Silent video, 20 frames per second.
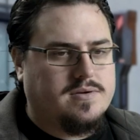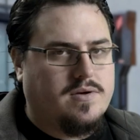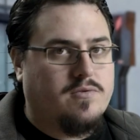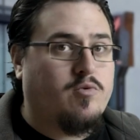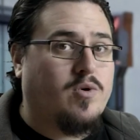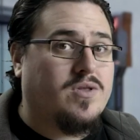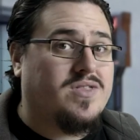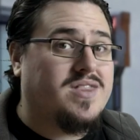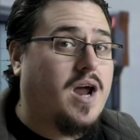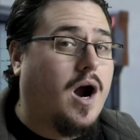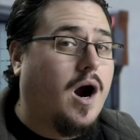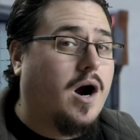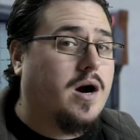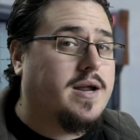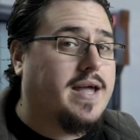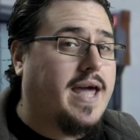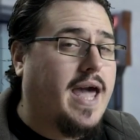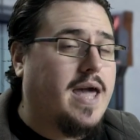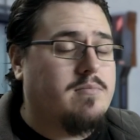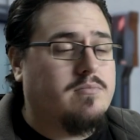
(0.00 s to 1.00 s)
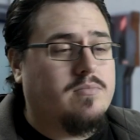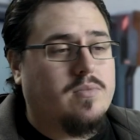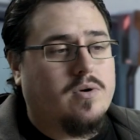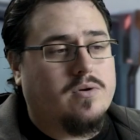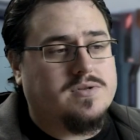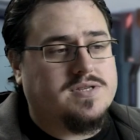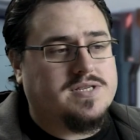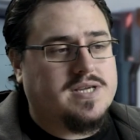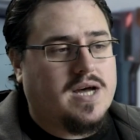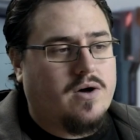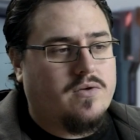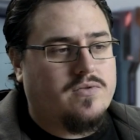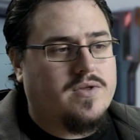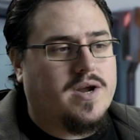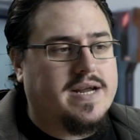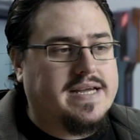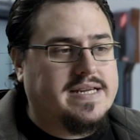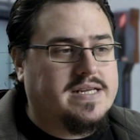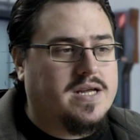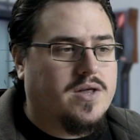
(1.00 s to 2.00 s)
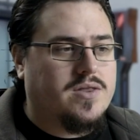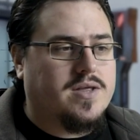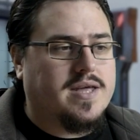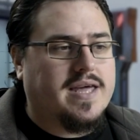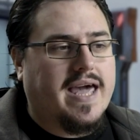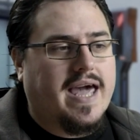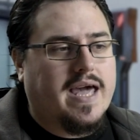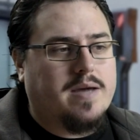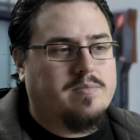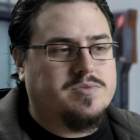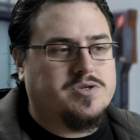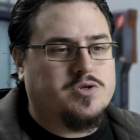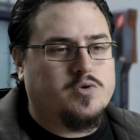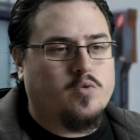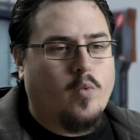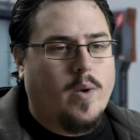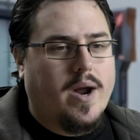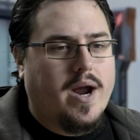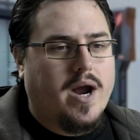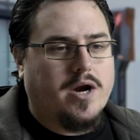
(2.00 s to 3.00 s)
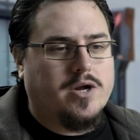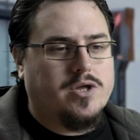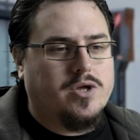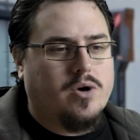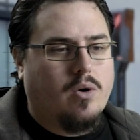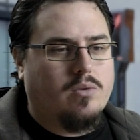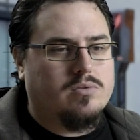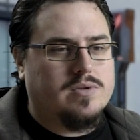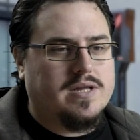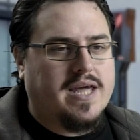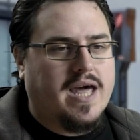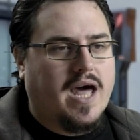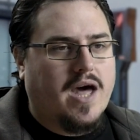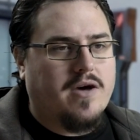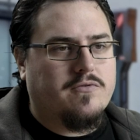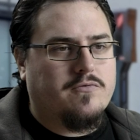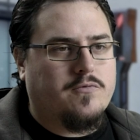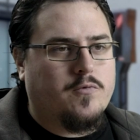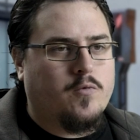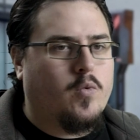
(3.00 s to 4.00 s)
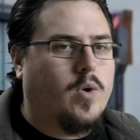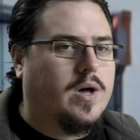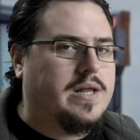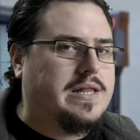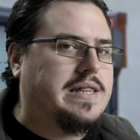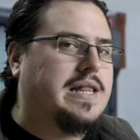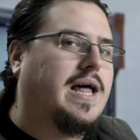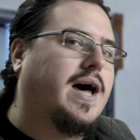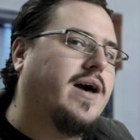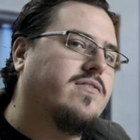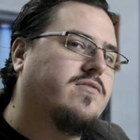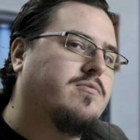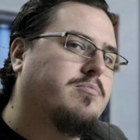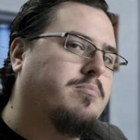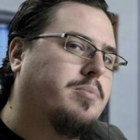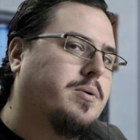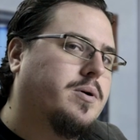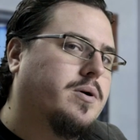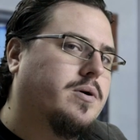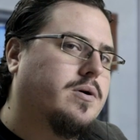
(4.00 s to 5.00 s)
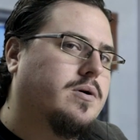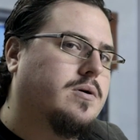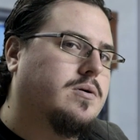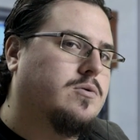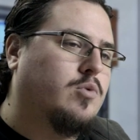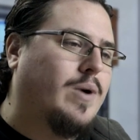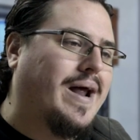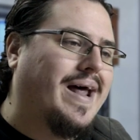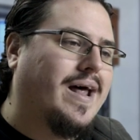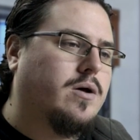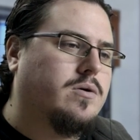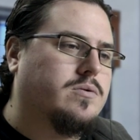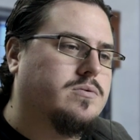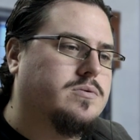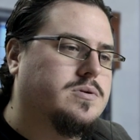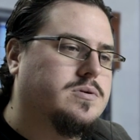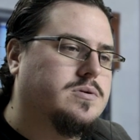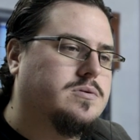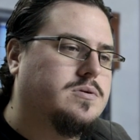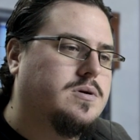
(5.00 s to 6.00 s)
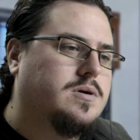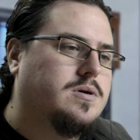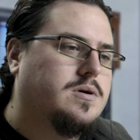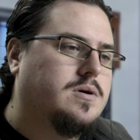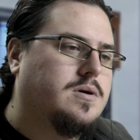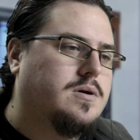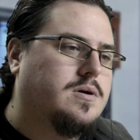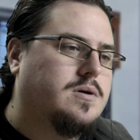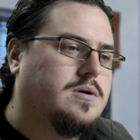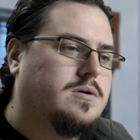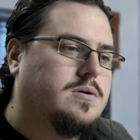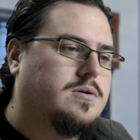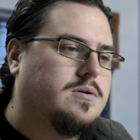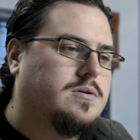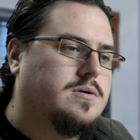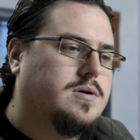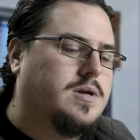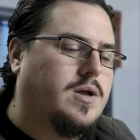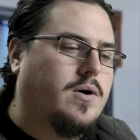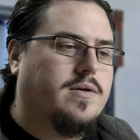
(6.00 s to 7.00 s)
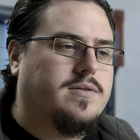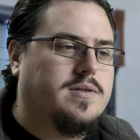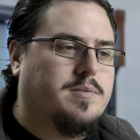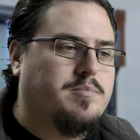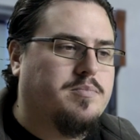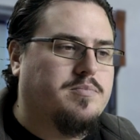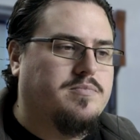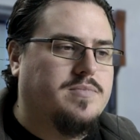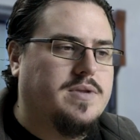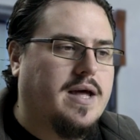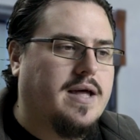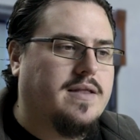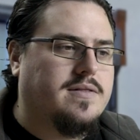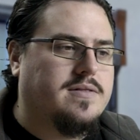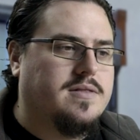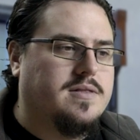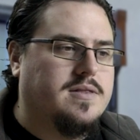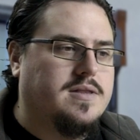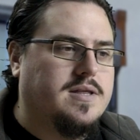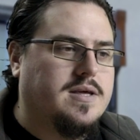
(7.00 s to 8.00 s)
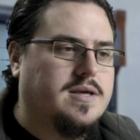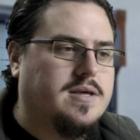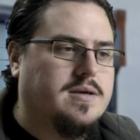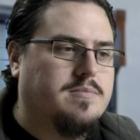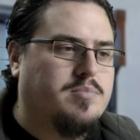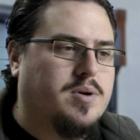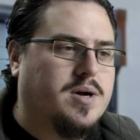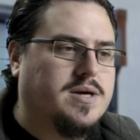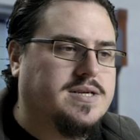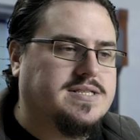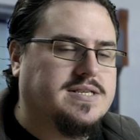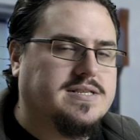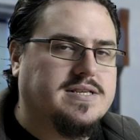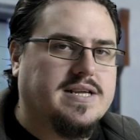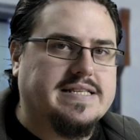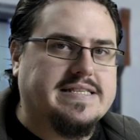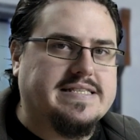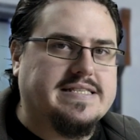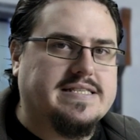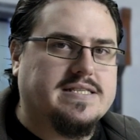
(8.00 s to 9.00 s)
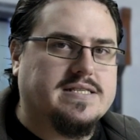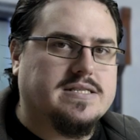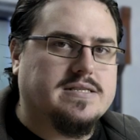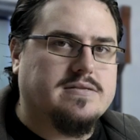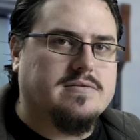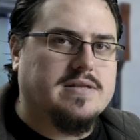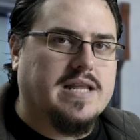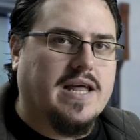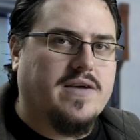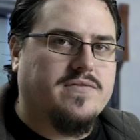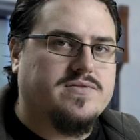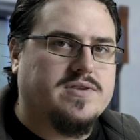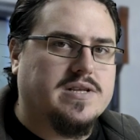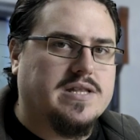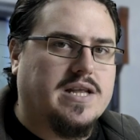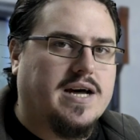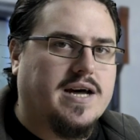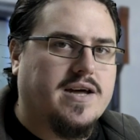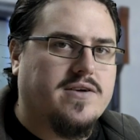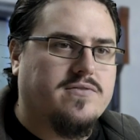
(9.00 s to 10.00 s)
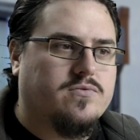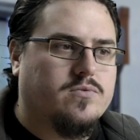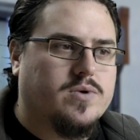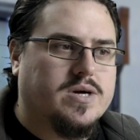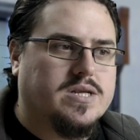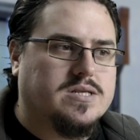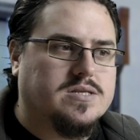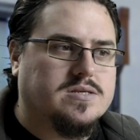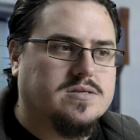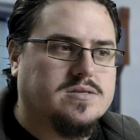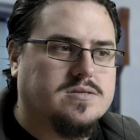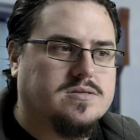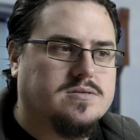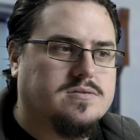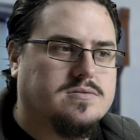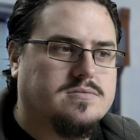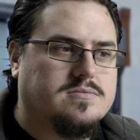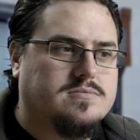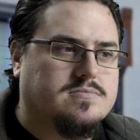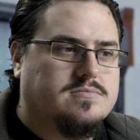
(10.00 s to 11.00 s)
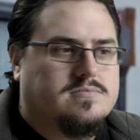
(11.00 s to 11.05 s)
Well, there are game modes out there in other games where you only have one life per round. And then the person that's left alive wins.